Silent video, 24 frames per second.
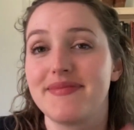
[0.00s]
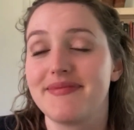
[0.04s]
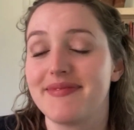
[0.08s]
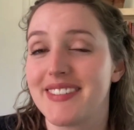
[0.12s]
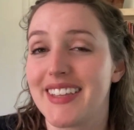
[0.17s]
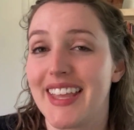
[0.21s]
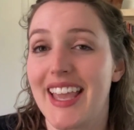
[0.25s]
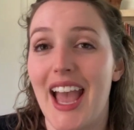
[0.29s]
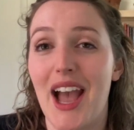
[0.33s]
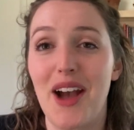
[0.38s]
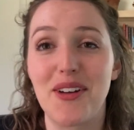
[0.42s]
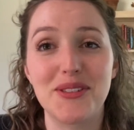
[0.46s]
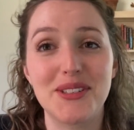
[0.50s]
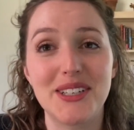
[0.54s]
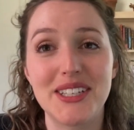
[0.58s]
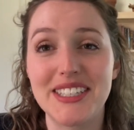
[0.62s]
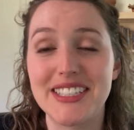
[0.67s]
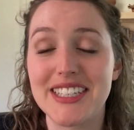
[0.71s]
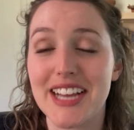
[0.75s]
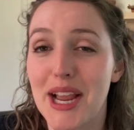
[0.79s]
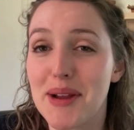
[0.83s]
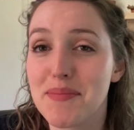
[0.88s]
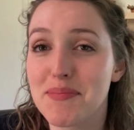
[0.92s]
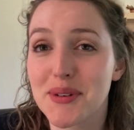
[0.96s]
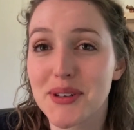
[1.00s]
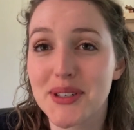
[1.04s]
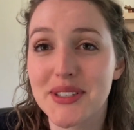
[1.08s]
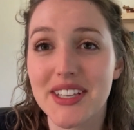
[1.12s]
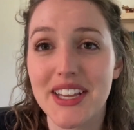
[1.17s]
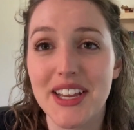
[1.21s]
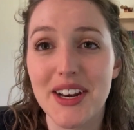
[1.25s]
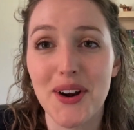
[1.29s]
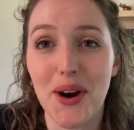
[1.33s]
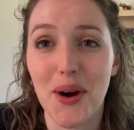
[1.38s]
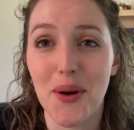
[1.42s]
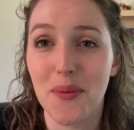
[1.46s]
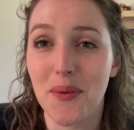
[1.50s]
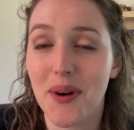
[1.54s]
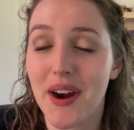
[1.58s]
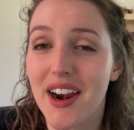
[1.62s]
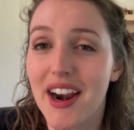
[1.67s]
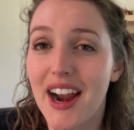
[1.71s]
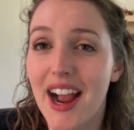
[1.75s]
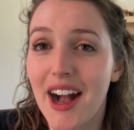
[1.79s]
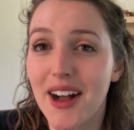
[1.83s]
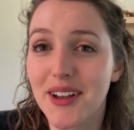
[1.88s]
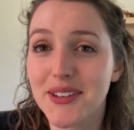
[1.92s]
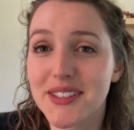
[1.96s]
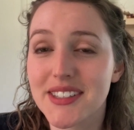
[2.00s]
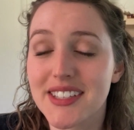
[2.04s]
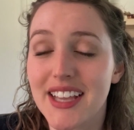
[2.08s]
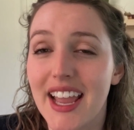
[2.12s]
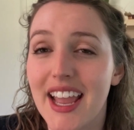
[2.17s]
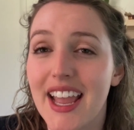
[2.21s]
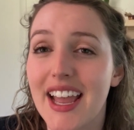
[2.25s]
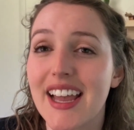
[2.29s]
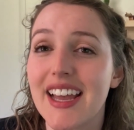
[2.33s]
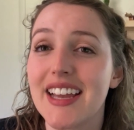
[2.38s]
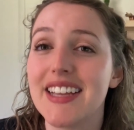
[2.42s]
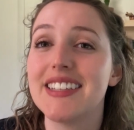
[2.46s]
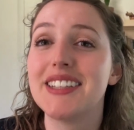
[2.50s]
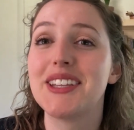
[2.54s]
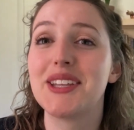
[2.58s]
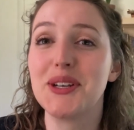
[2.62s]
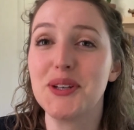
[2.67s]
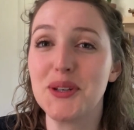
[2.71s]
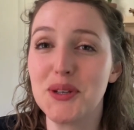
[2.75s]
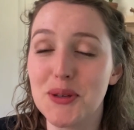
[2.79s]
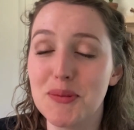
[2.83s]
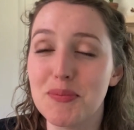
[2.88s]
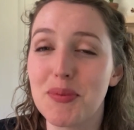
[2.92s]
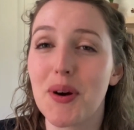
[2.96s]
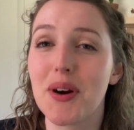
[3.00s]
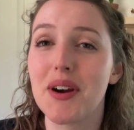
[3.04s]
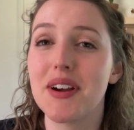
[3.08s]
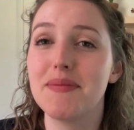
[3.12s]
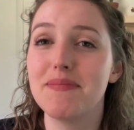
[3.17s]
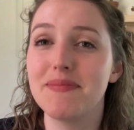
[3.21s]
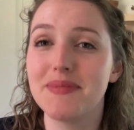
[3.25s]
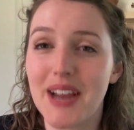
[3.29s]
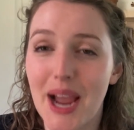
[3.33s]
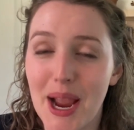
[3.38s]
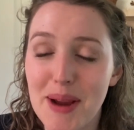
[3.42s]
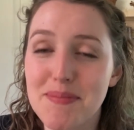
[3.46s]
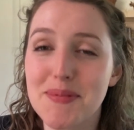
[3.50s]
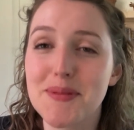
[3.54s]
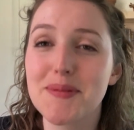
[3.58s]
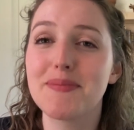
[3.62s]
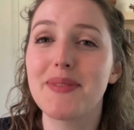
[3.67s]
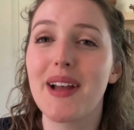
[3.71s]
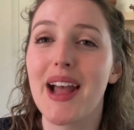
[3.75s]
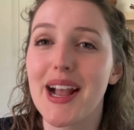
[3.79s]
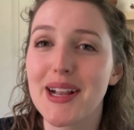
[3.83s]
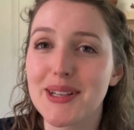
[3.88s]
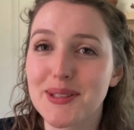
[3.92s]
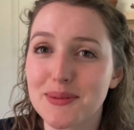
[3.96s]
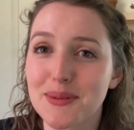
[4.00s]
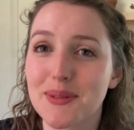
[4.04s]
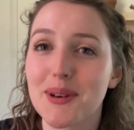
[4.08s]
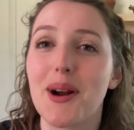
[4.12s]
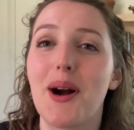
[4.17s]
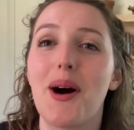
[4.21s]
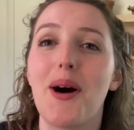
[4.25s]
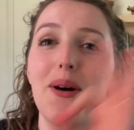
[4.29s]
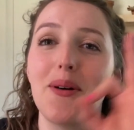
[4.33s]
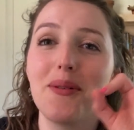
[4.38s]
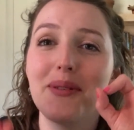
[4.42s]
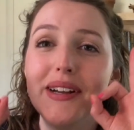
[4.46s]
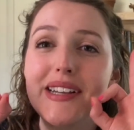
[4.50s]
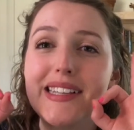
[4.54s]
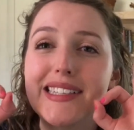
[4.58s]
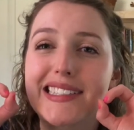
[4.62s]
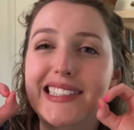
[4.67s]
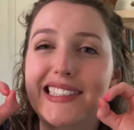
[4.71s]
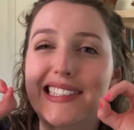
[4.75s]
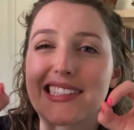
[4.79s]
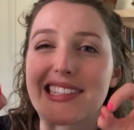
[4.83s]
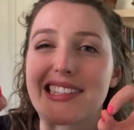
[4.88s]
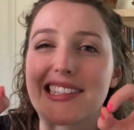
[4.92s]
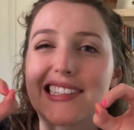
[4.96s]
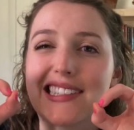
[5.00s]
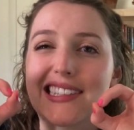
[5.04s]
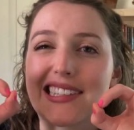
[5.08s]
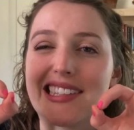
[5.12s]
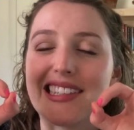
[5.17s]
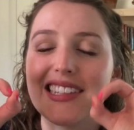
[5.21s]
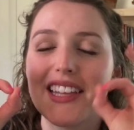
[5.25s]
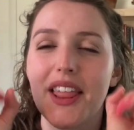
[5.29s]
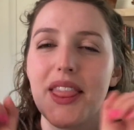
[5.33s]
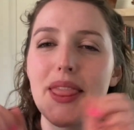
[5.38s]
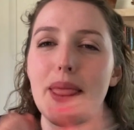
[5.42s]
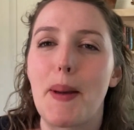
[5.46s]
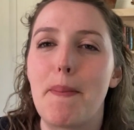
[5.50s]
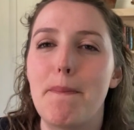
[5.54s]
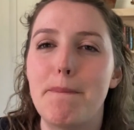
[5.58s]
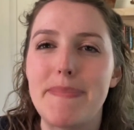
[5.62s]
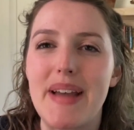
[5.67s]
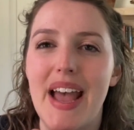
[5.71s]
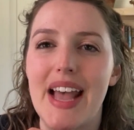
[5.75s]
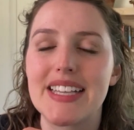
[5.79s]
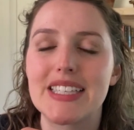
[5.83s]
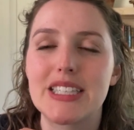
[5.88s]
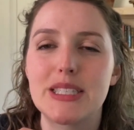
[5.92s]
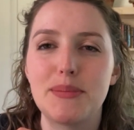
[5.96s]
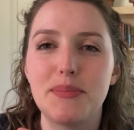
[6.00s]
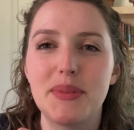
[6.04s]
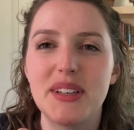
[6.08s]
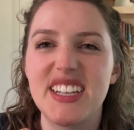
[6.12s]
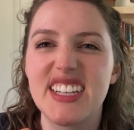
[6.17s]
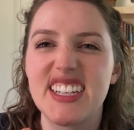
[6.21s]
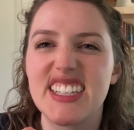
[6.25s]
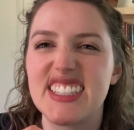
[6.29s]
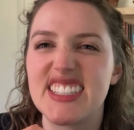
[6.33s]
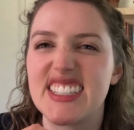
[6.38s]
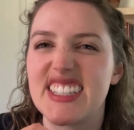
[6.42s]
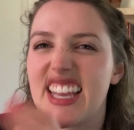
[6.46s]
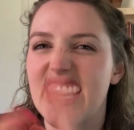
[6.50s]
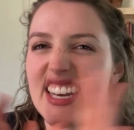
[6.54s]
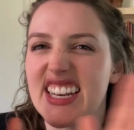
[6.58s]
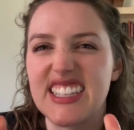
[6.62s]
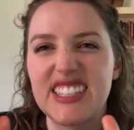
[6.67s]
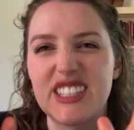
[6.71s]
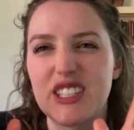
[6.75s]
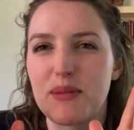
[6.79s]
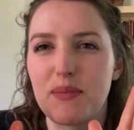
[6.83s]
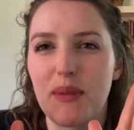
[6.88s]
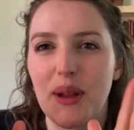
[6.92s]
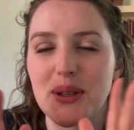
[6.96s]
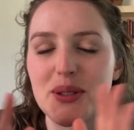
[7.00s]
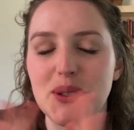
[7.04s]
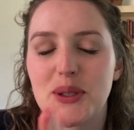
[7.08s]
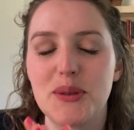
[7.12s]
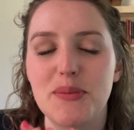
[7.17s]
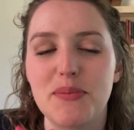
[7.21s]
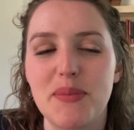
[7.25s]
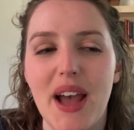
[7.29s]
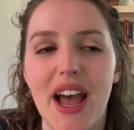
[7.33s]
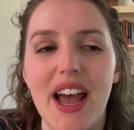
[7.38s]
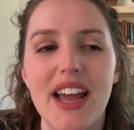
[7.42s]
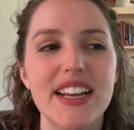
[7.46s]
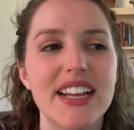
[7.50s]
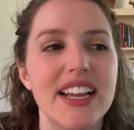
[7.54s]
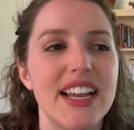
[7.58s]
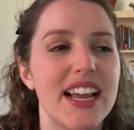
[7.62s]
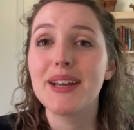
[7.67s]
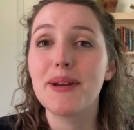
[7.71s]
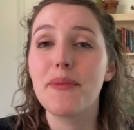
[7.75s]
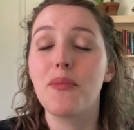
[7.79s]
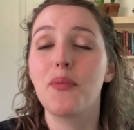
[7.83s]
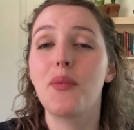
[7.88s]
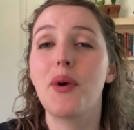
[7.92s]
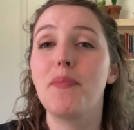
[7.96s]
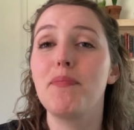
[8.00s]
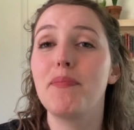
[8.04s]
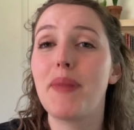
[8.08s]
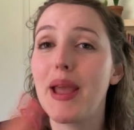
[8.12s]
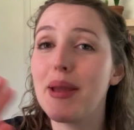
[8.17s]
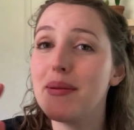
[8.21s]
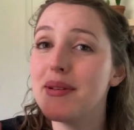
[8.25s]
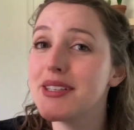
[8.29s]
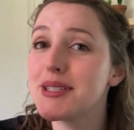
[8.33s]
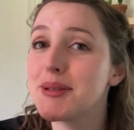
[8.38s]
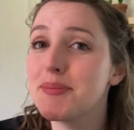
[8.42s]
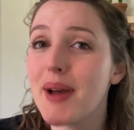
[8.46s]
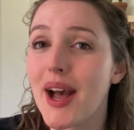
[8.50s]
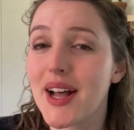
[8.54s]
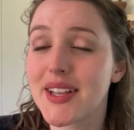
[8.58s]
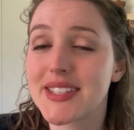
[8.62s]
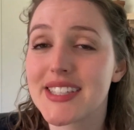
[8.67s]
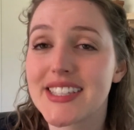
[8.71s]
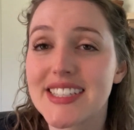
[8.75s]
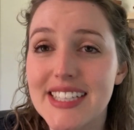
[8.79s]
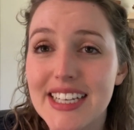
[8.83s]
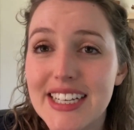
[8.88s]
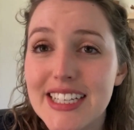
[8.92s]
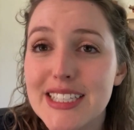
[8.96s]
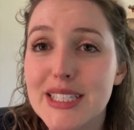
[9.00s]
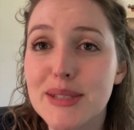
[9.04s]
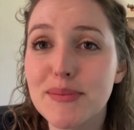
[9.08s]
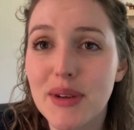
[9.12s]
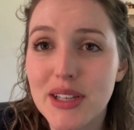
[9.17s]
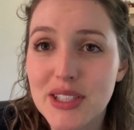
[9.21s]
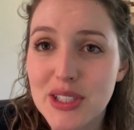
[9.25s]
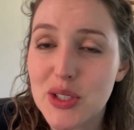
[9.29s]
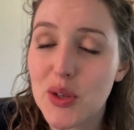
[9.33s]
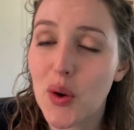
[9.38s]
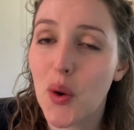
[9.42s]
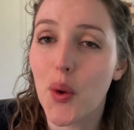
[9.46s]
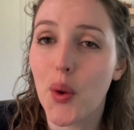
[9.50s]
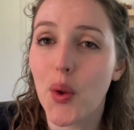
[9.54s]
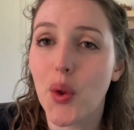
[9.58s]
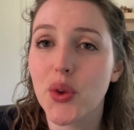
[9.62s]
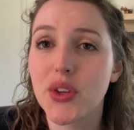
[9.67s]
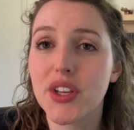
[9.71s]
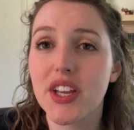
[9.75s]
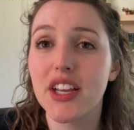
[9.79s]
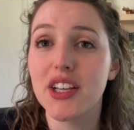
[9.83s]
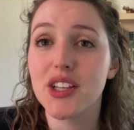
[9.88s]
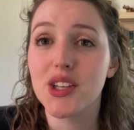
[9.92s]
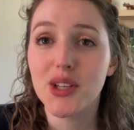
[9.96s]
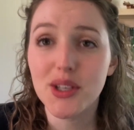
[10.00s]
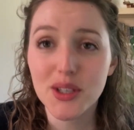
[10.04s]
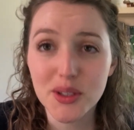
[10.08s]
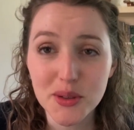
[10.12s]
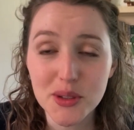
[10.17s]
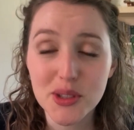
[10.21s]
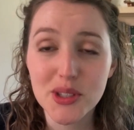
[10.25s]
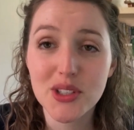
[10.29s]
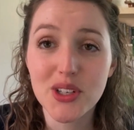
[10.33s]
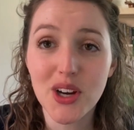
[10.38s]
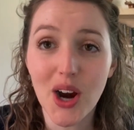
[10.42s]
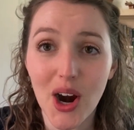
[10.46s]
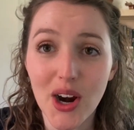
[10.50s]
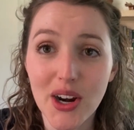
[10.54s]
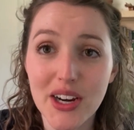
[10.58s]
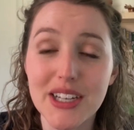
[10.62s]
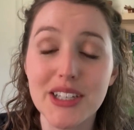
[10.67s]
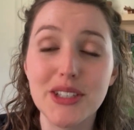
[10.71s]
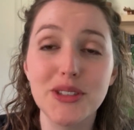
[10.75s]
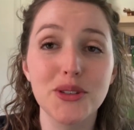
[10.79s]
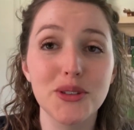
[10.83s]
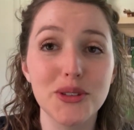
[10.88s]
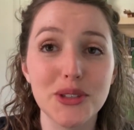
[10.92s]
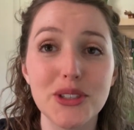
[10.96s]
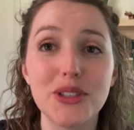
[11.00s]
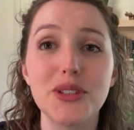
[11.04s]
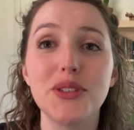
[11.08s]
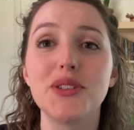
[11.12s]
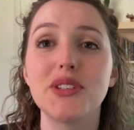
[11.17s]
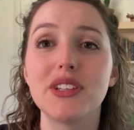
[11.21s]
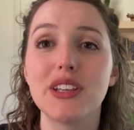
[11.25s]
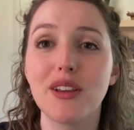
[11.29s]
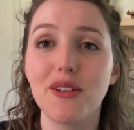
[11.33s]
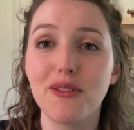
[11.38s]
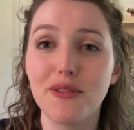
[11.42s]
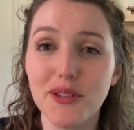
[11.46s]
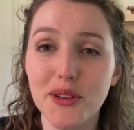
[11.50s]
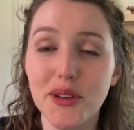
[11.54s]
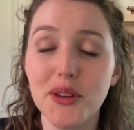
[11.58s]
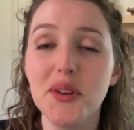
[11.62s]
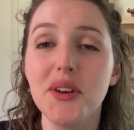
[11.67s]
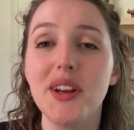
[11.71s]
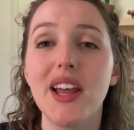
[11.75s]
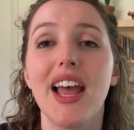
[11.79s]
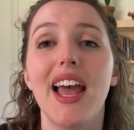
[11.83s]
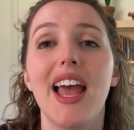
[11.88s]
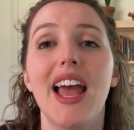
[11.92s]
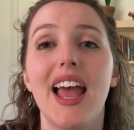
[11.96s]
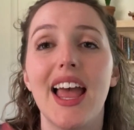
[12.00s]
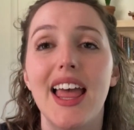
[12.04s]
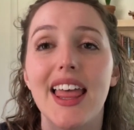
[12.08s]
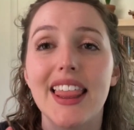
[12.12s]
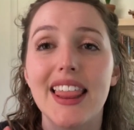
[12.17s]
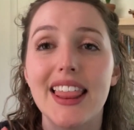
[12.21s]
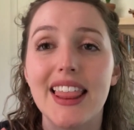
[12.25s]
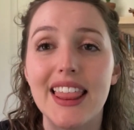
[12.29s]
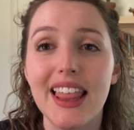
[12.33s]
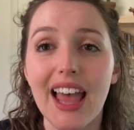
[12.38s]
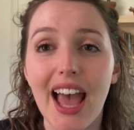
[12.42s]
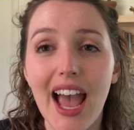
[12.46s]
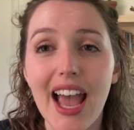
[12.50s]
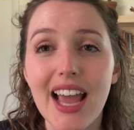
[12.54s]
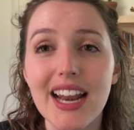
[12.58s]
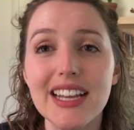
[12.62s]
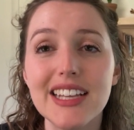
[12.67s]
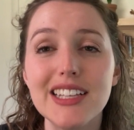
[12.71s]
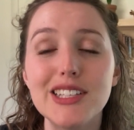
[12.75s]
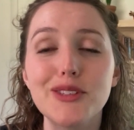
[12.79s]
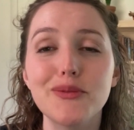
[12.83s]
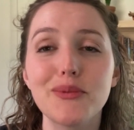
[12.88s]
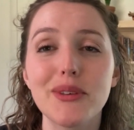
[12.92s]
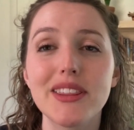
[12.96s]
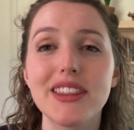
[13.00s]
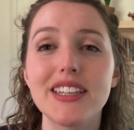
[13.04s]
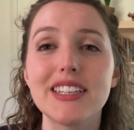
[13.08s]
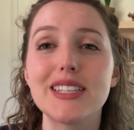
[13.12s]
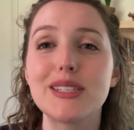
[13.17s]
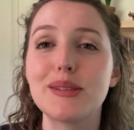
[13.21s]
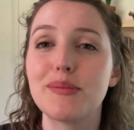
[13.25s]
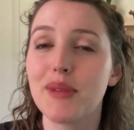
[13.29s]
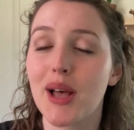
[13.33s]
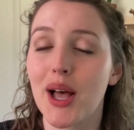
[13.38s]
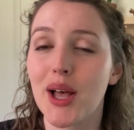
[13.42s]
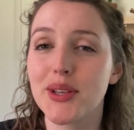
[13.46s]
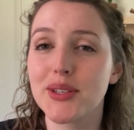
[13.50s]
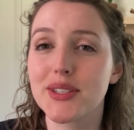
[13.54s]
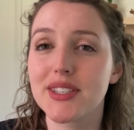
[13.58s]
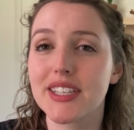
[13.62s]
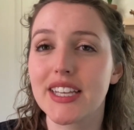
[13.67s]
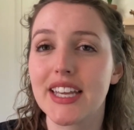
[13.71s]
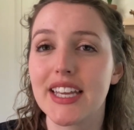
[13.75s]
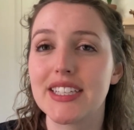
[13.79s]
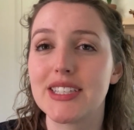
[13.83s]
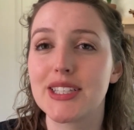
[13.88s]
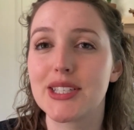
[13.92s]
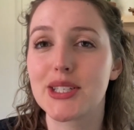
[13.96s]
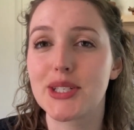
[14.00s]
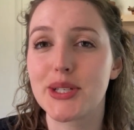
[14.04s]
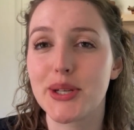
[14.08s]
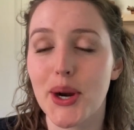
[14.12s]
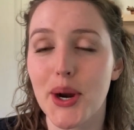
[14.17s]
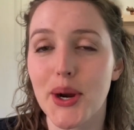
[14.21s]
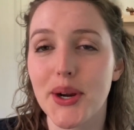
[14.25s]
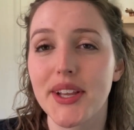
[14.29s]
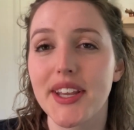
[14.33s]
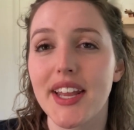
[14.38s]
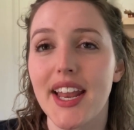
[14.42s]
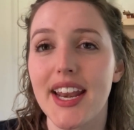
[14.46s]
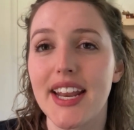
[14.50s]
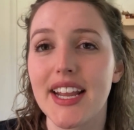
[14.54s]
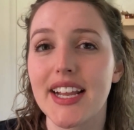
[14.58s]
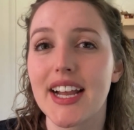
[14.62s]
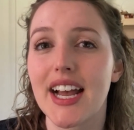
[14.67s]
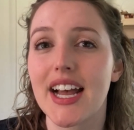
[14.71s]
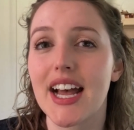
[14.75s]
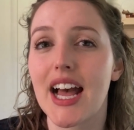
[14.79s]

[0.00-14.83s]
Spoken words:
counted diapers in our warehouse and the newborn diaper bags were always the best because they didn't smell too bad. When baby's about 6 months old and you start introducing food, that is when the smells can start getting